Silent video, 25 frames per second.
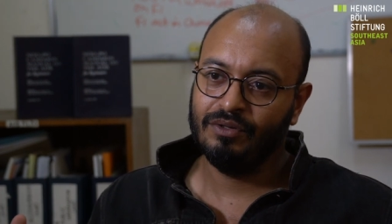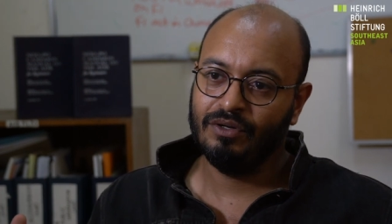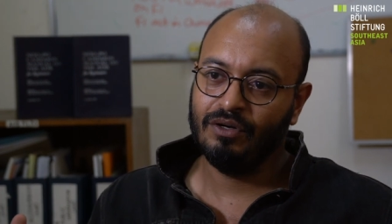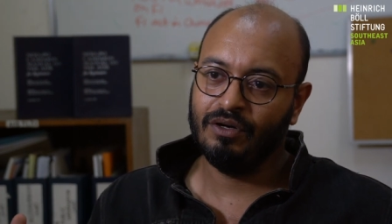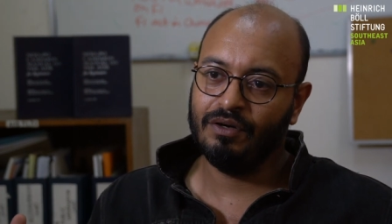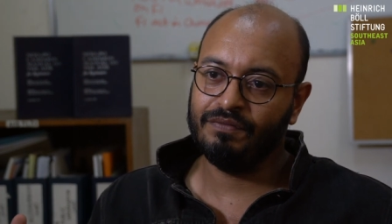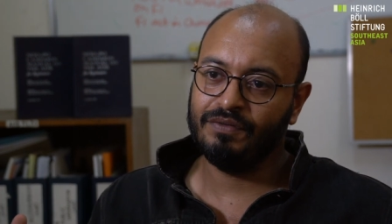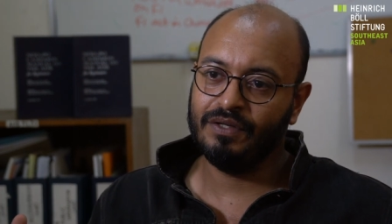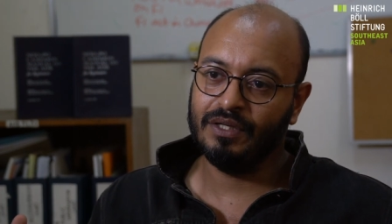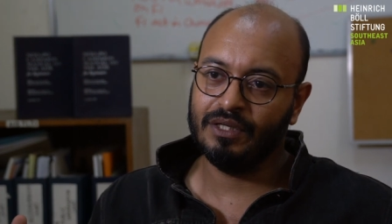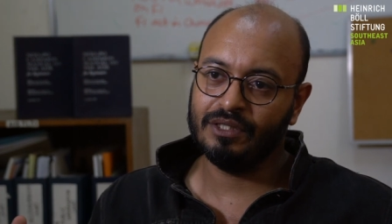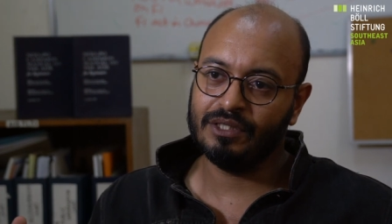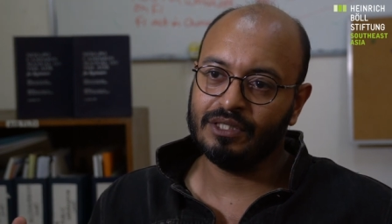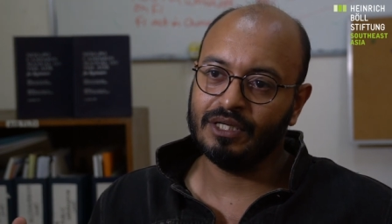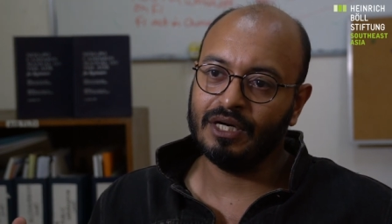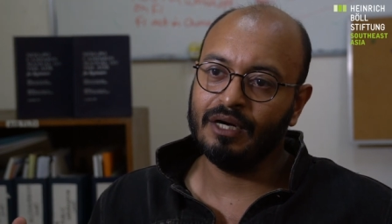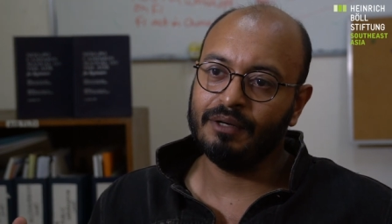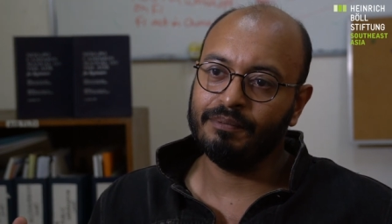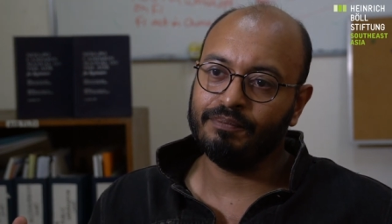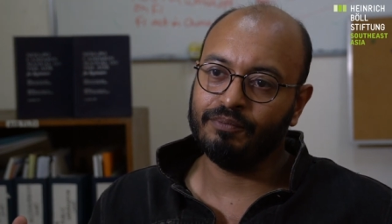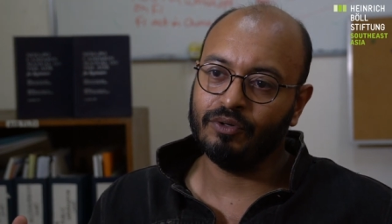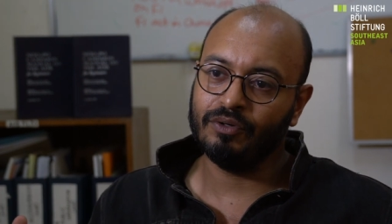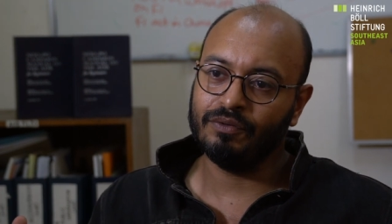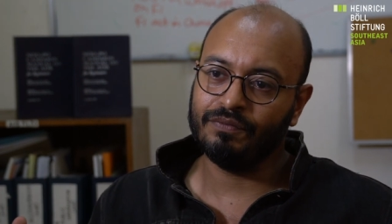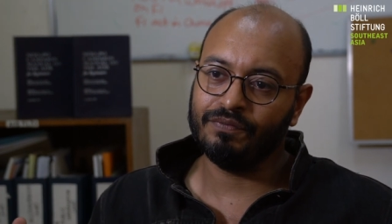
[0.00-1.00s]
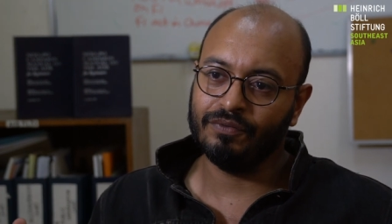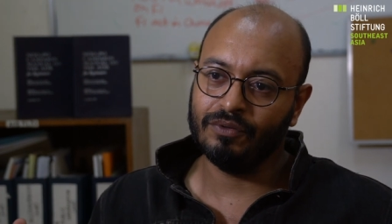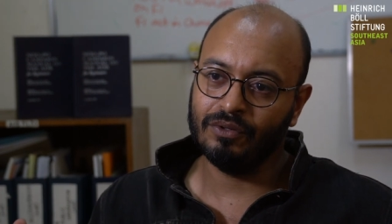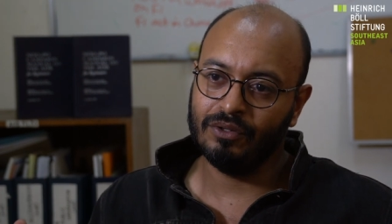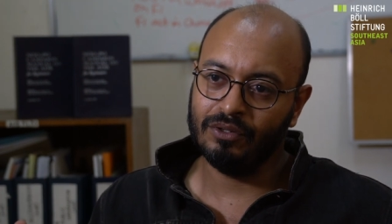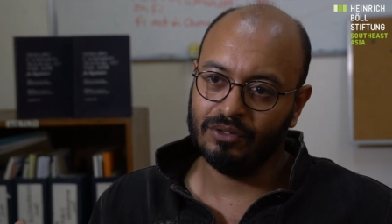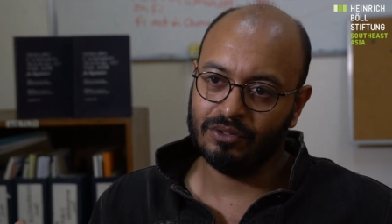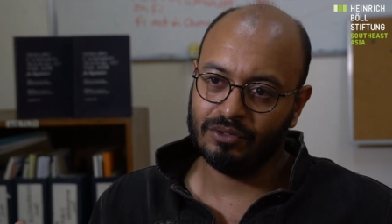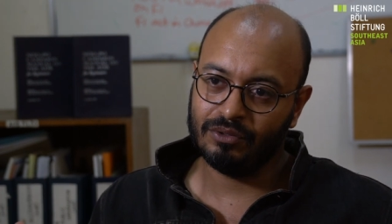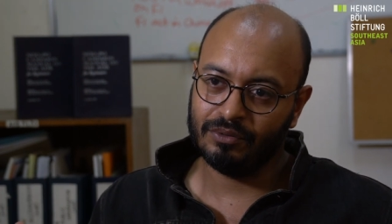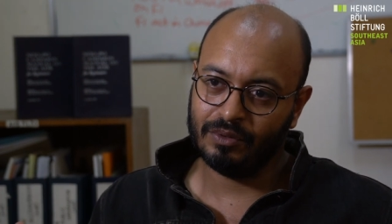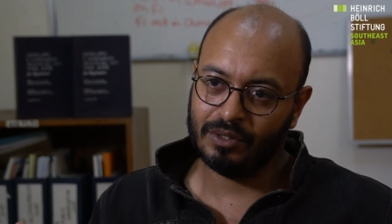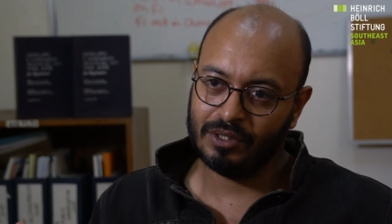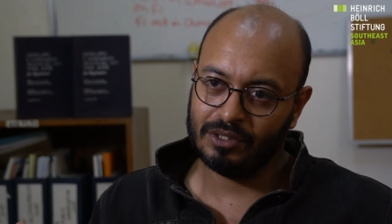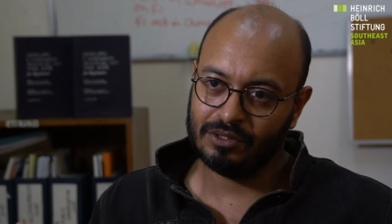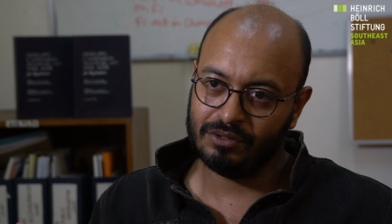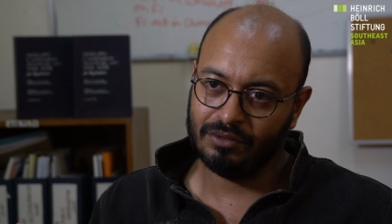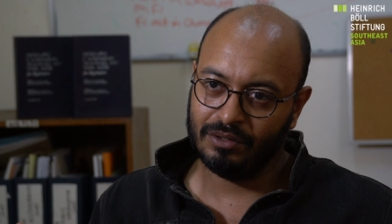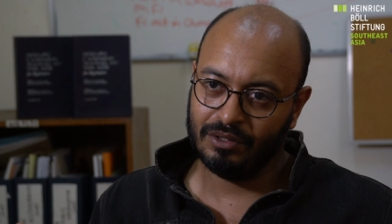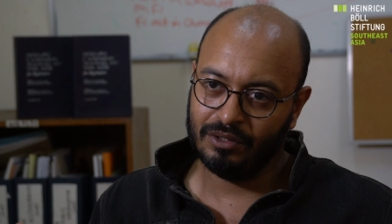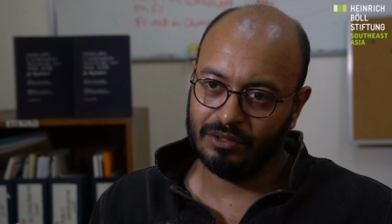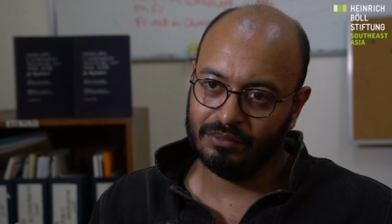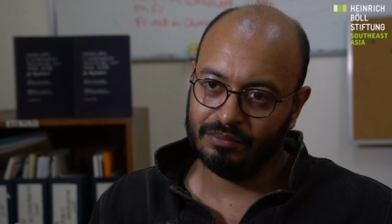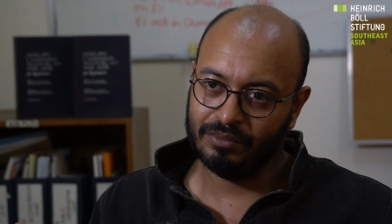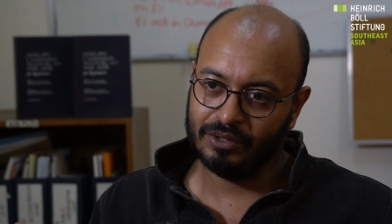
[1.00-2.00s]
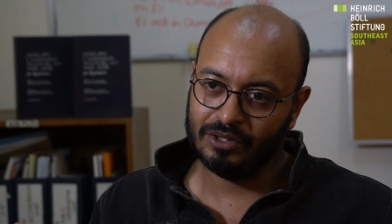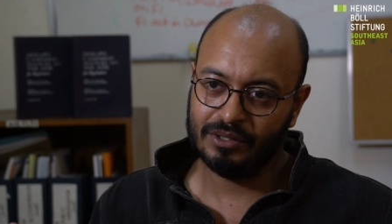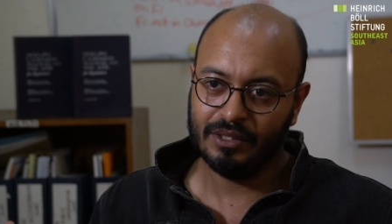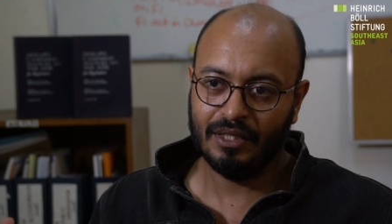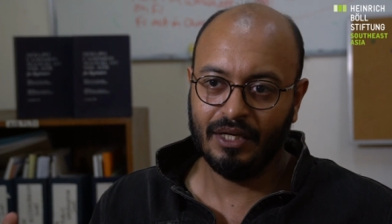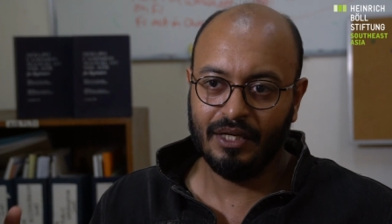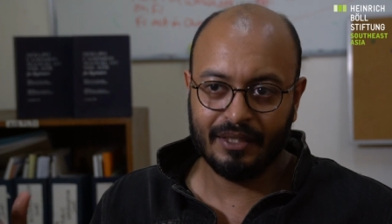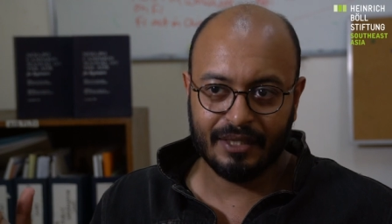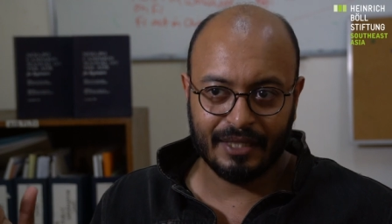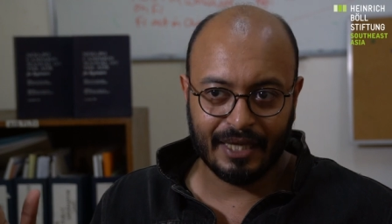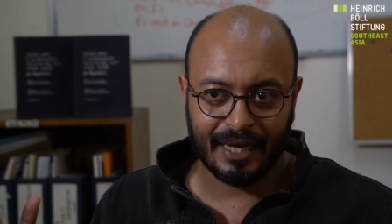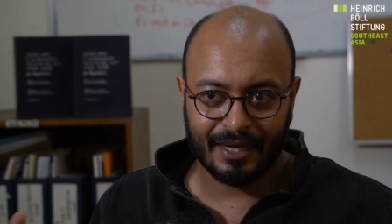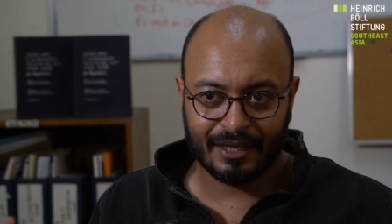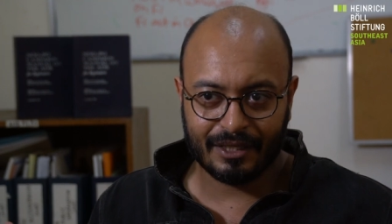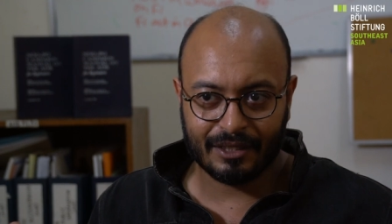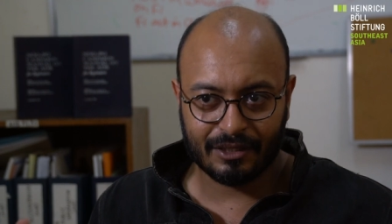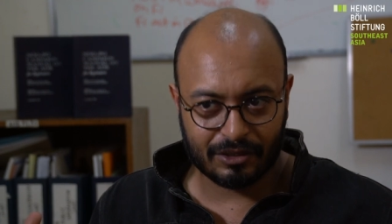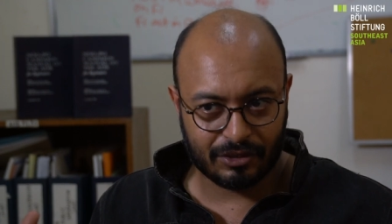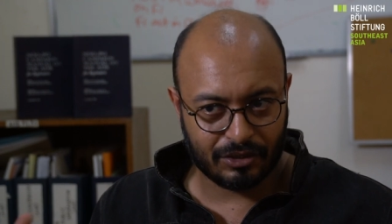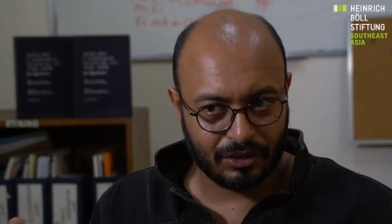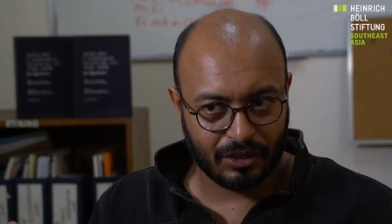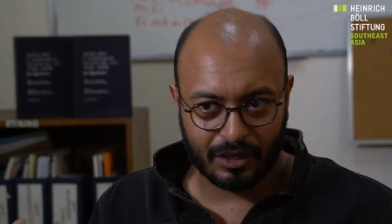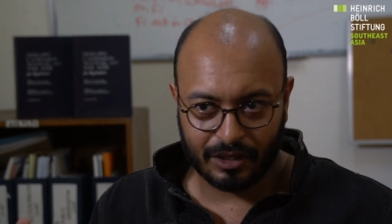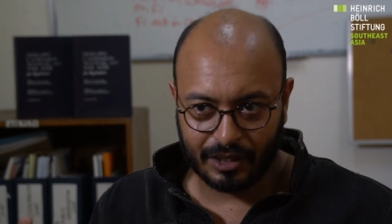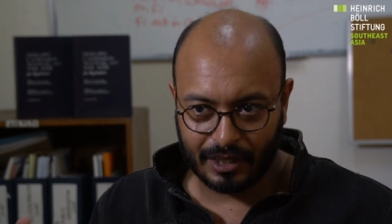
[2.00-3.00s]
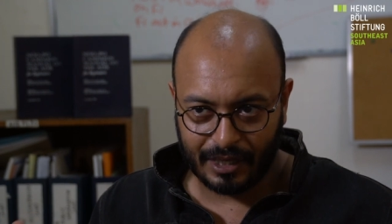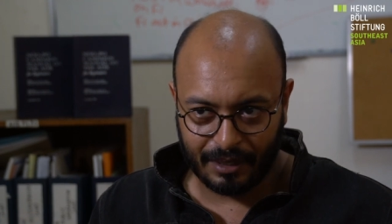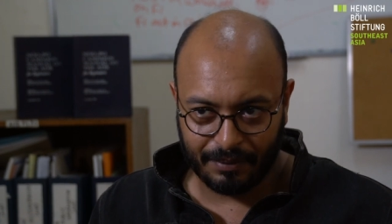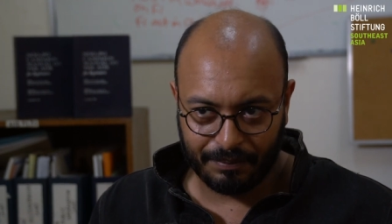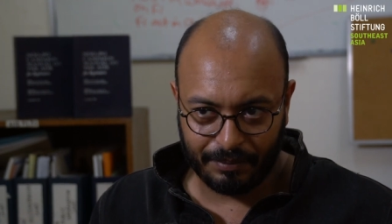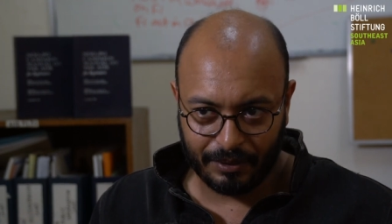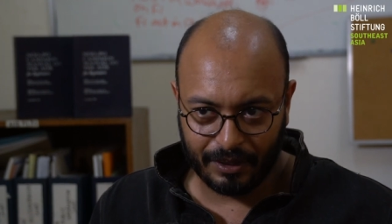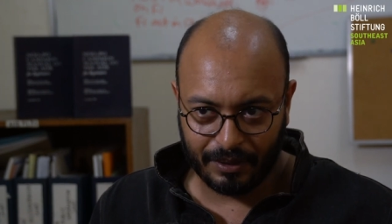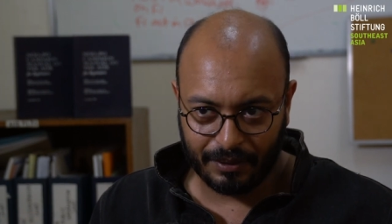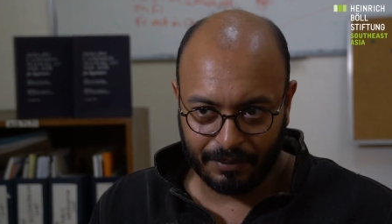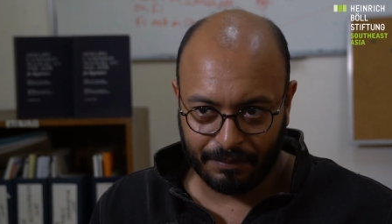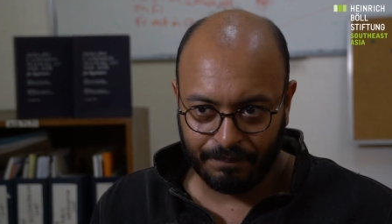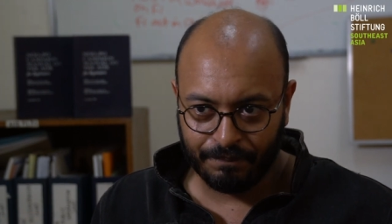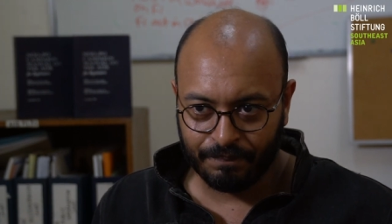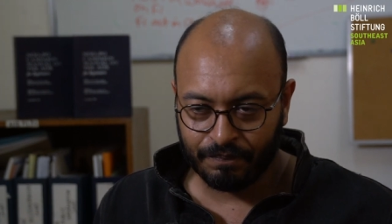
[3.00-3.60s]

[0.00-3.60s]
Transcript: of the entire portfolio towards renewables. And that is not happening.